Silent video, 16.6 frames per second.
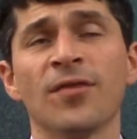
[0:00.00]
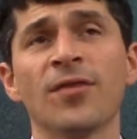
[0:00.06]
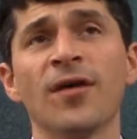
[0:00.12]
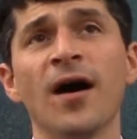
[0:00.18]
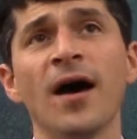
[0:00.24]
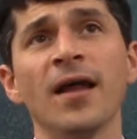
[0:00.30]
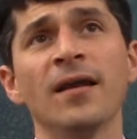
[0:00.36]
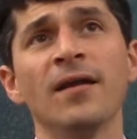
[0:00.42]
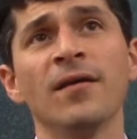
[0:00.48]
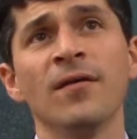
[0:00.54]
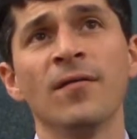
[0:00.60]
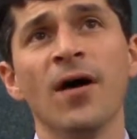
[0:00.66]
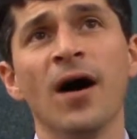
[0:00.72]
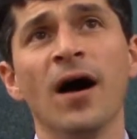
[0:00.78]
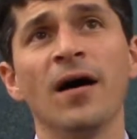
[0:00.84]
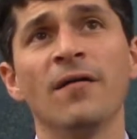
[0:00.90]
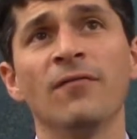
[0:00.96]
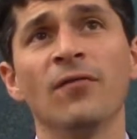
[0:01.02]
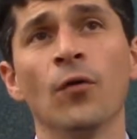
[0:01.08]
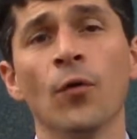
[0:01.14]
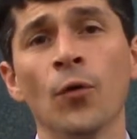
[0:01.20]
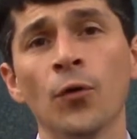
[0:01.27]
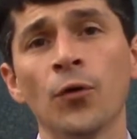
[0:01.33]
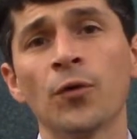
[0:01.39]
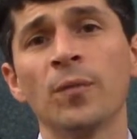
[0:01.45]
thought of
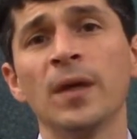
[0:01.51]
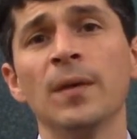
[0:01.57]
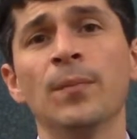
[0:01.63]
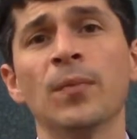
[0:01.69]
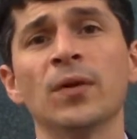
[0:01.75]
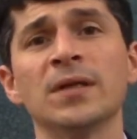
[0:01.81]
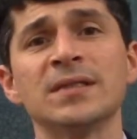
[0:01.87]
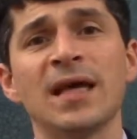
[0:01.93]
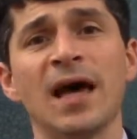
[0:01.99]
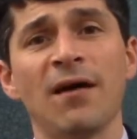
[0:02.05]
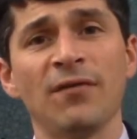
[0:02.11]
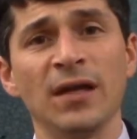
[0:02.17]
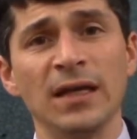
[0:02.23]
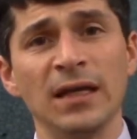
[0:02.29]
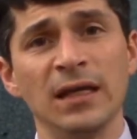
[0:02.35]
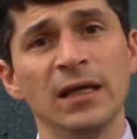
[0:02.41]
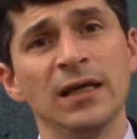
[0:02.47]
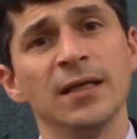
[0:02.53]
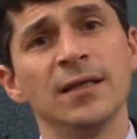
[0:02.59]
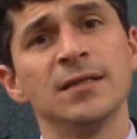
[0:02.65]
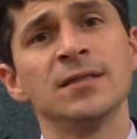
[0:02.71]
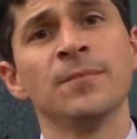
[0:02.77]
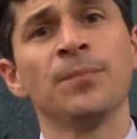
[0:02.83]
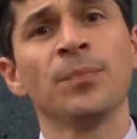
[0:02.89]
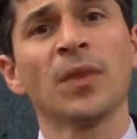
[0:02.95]
older people as having
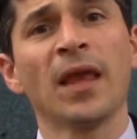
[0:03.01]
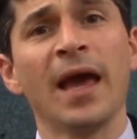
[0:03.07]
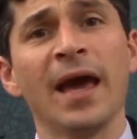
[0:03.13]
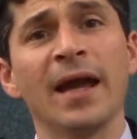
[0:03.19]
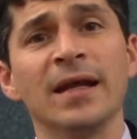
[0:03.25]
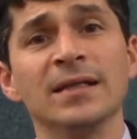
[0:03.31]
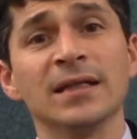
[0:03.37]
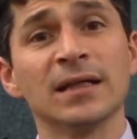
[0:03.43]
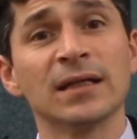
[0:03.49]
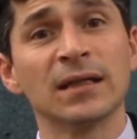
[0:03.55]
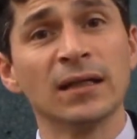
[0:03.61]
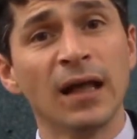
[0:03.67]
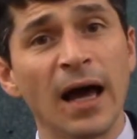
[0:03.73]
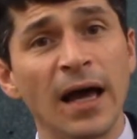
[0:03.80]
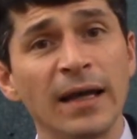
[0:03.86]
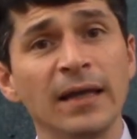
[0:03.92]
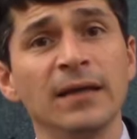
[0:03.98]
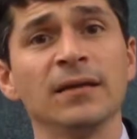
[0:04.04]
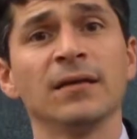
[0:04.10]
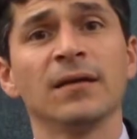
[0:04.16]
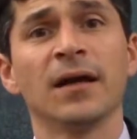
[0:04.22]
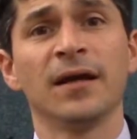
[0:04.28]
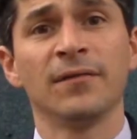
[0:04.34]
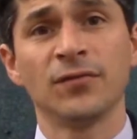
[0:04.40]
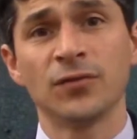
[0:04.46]
needs and a
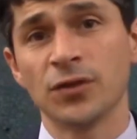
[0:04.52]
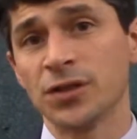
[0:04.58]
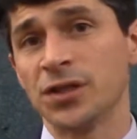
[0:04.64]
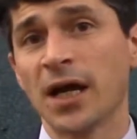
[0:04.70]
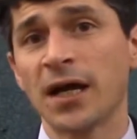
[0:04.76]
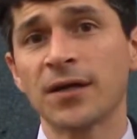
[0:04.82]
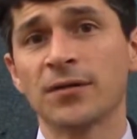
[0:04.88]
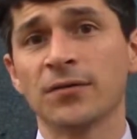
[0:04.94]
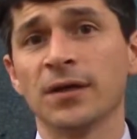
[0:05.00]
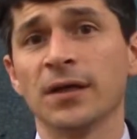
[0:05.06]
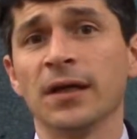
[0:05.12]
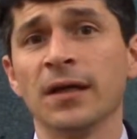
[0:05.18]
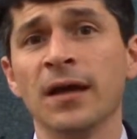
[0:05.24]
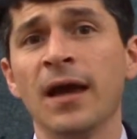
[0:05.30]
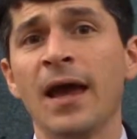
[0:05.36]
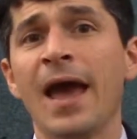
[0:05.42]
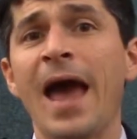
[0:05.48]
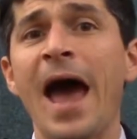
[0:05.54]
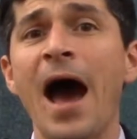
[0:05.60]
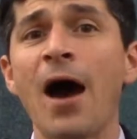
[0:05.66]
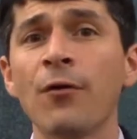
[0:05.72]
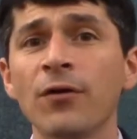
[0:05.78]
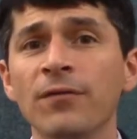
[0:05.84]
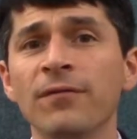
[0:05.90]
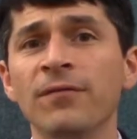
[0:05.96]
declining kind of trajectory
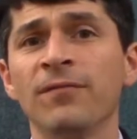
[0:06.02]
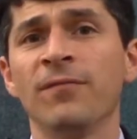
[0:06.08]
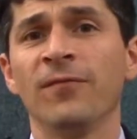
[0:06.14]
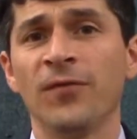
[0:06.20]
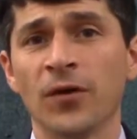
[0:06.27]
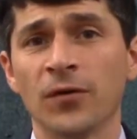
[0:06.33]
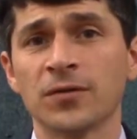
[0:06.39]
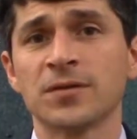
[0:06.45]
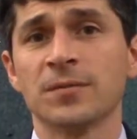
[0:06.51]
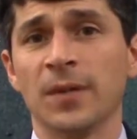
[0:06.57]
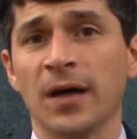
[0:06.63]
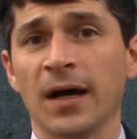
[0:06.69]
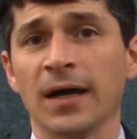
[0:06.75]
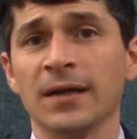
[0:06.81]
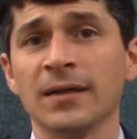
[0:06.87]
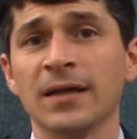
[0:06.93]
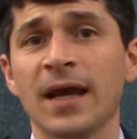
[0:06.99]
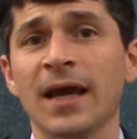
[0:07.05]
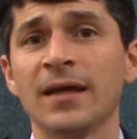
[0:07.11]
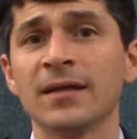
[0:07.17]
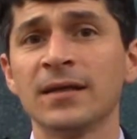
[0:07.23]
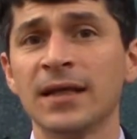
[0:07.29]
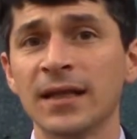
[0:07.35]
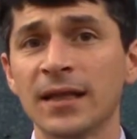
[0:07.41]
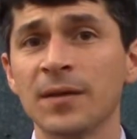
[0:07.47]
out of folks' mind, and
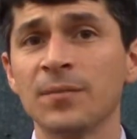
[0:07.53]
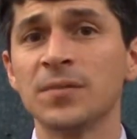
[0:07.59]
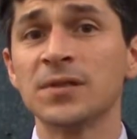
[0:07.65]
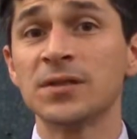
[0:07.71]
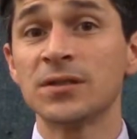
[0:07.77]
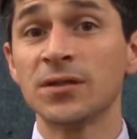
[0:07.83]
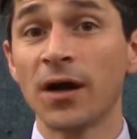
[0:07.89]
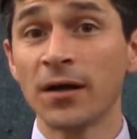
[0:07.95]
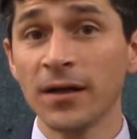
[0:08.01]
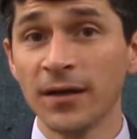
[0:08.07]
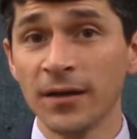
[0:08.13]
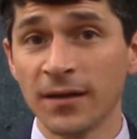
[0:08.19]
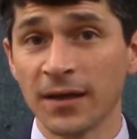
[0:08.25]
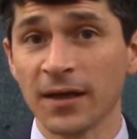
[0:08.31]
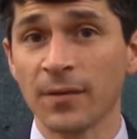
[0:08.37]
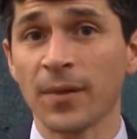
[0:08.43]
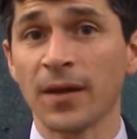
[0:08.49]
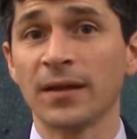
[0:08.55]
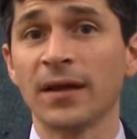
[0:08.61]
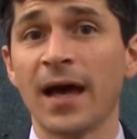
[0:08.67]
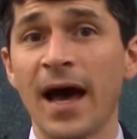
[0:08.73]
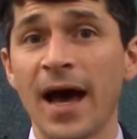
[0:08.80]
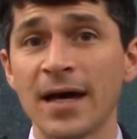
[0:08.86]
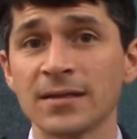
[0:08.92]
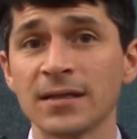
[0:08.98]
to get them starting to think about the
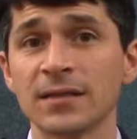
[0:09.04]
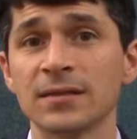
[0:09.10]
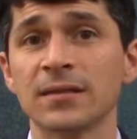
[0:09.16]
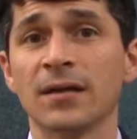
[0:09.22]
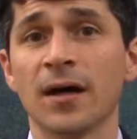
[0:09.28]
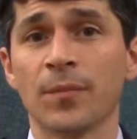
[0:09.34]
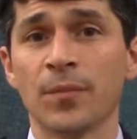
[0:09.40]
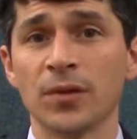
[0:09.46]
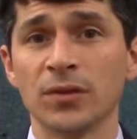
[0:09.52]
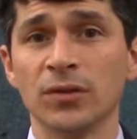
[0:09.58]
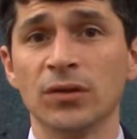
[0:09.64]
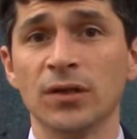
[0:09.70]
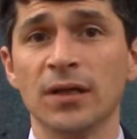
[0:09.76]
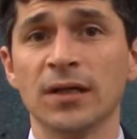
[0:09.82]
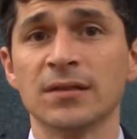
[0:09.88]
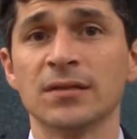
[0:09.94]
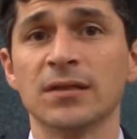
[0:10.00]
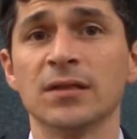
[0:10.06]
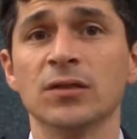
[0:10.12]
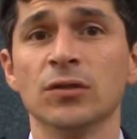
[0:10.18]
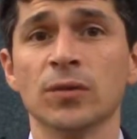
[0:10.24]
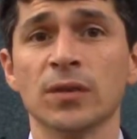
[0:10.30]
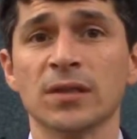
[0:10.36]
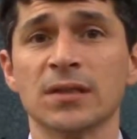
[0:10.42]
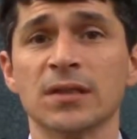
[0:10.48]
assets and opportunities that
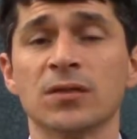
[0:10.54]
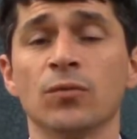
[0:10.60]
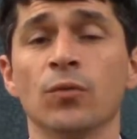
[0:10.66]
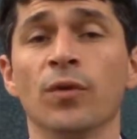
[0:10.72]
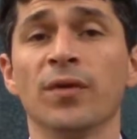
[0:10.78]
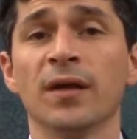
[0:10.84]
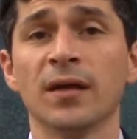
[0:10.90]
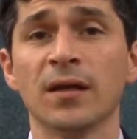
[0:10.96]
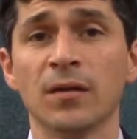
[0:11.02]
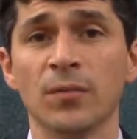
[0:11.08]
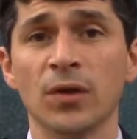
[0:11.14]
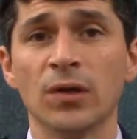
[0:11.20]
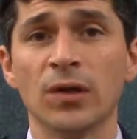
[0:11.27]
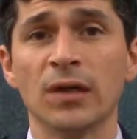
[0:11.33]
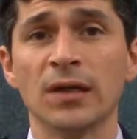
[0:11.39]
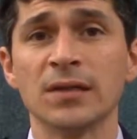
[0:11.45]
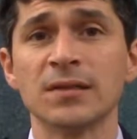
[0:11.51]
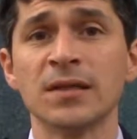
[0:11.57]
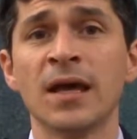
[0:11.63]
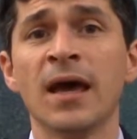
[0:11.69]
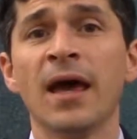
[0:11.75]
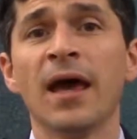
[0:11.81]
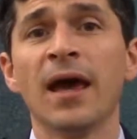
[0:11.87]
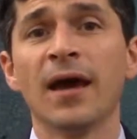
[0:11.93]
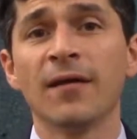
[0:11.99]
do exist within communities,
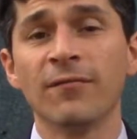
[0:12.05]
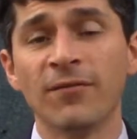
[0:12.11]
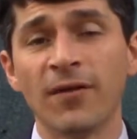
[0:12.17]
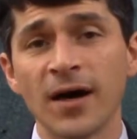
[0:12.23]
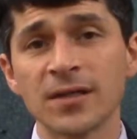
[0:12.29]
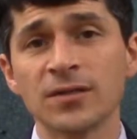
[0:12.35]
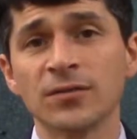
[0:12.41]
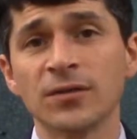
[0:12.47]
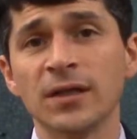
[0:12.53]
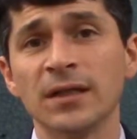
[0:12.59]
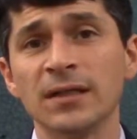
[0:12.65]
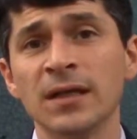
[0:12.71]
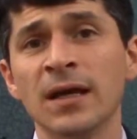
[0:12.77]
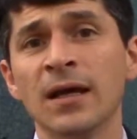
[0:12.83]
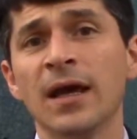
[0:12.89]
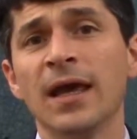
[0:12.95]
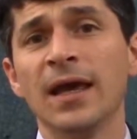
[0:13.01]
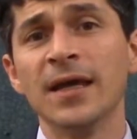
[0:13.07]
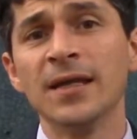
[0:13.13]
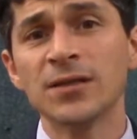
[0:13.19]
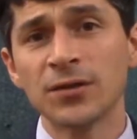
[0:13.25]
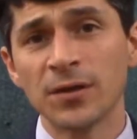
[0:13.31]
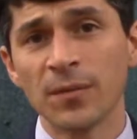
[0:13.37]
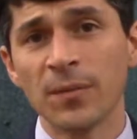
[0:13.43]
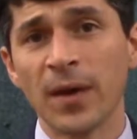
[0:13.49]
and fostering
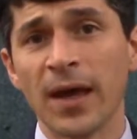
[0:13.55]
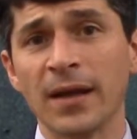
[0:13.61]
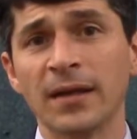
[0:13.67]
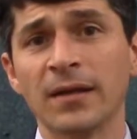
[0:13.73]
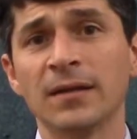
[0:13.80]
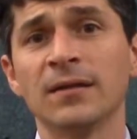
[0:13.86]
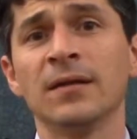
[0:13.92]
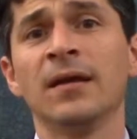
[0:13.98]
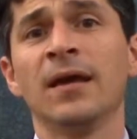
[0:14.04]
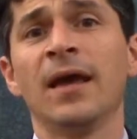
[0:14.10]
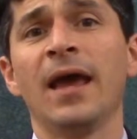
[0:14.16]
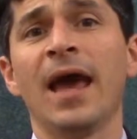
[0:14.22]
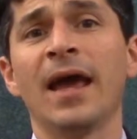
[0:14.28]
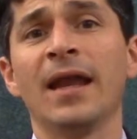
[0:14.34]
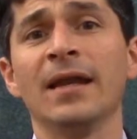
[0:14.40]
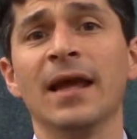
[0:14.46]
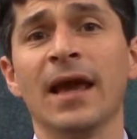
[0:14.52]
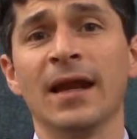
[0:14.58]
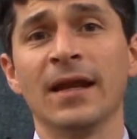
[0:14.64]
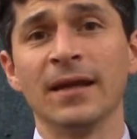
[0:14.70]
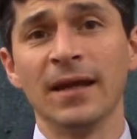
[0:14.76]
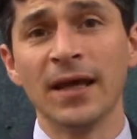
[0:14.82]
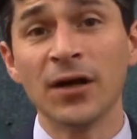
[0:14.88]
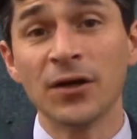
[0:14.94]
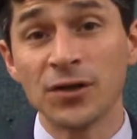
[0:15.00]
interdependent and
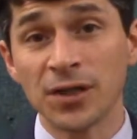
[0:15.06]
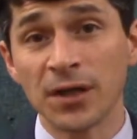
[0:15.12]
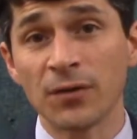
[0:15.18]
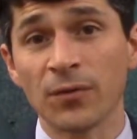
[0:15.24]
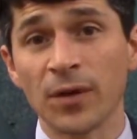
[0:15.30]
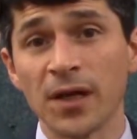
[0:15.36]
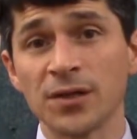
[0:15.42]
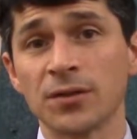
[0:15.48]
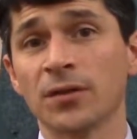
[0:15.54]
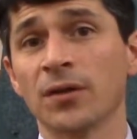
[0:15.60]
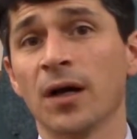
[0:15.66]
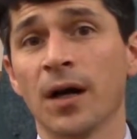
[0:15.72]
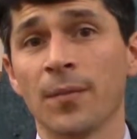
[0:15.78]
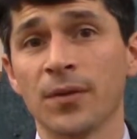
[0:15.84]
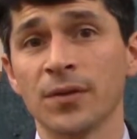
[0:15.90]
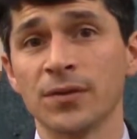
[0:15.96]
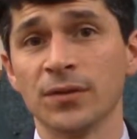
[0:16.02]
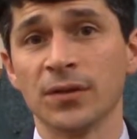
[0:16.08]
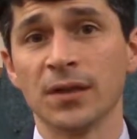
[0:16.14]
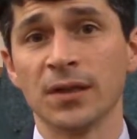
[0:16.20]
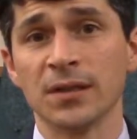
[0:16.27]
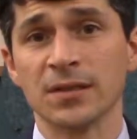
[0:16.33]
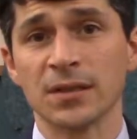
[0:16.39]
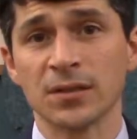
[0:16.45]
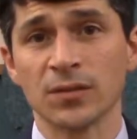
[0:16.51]
intergenerational
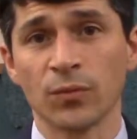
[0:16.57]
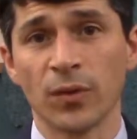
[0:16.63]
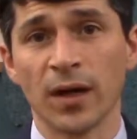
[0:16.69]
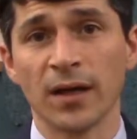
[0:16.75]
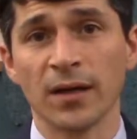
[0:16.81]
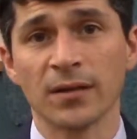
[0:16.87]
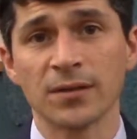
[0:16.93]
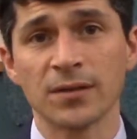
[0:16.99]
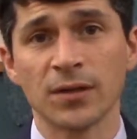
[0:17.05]
opportunities as well.